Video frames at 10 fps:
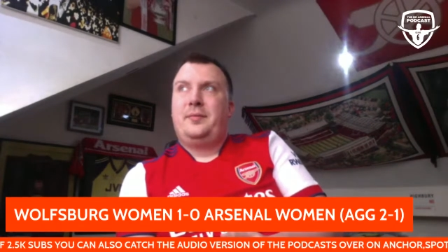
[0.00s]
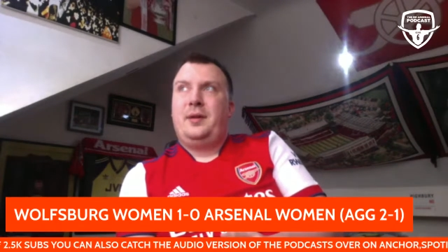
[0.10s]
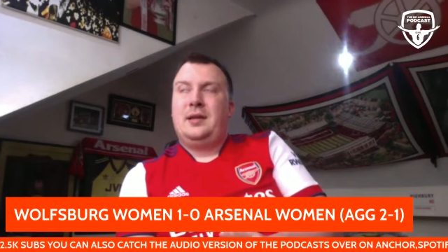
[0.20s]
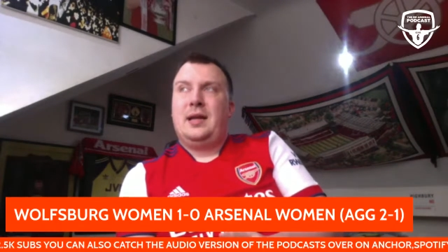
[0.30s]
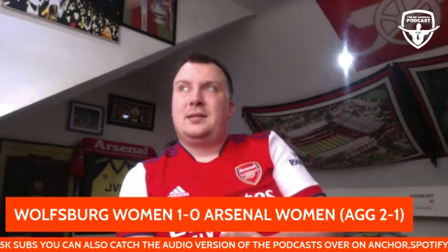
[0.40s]

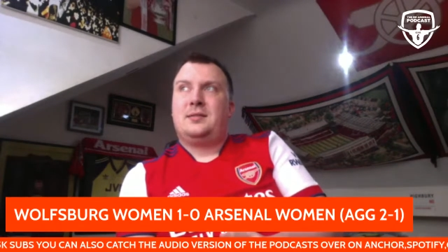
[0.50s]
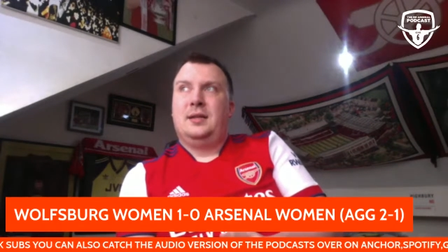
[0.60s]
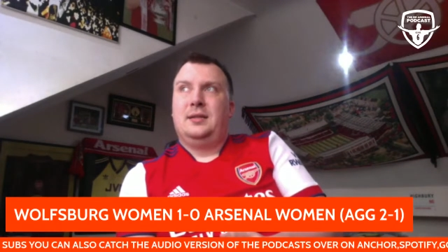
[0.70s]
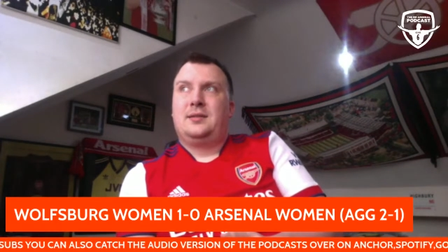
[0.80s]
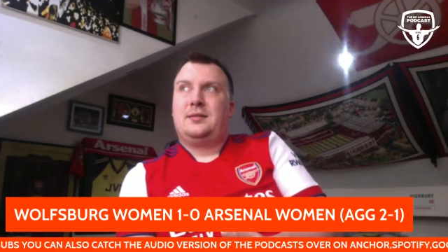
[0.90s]
In that
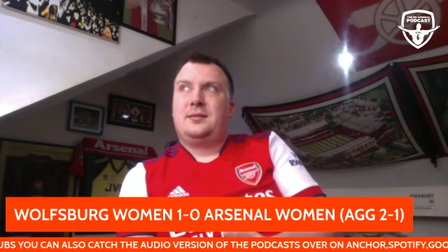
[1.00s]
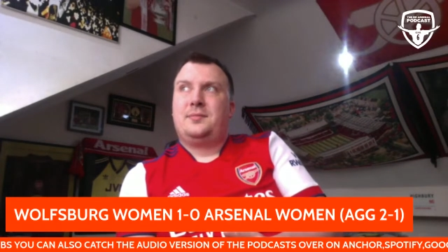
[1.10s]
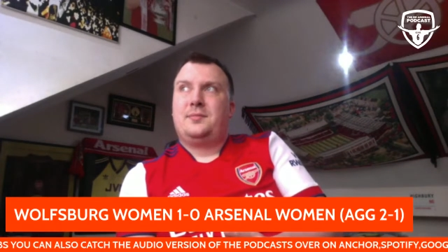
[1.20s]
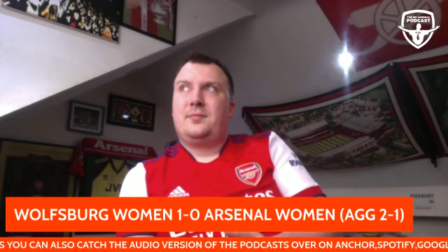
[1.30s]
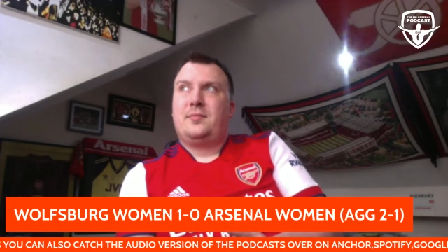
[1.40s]
sense,
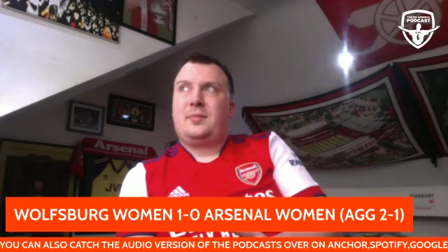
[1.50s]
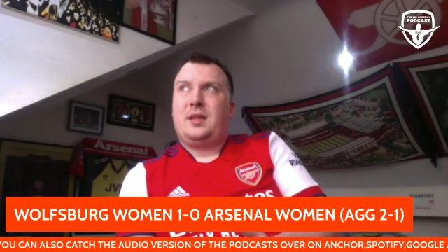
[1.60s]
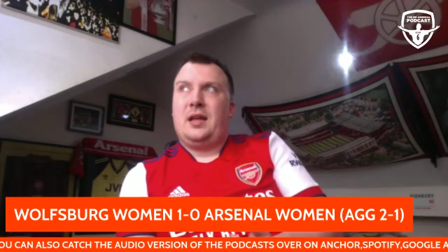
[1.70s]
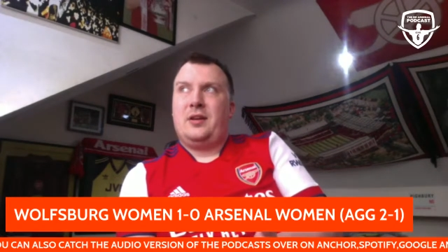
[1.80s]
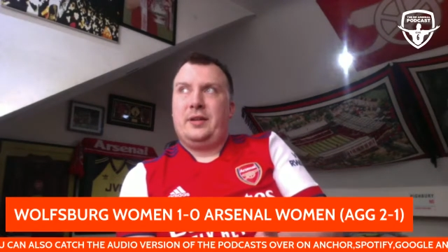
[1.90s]

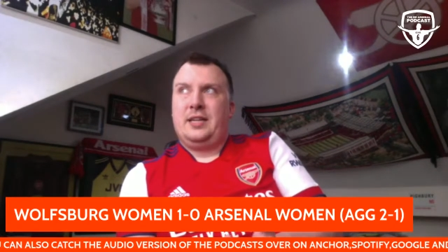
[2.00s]
and they got the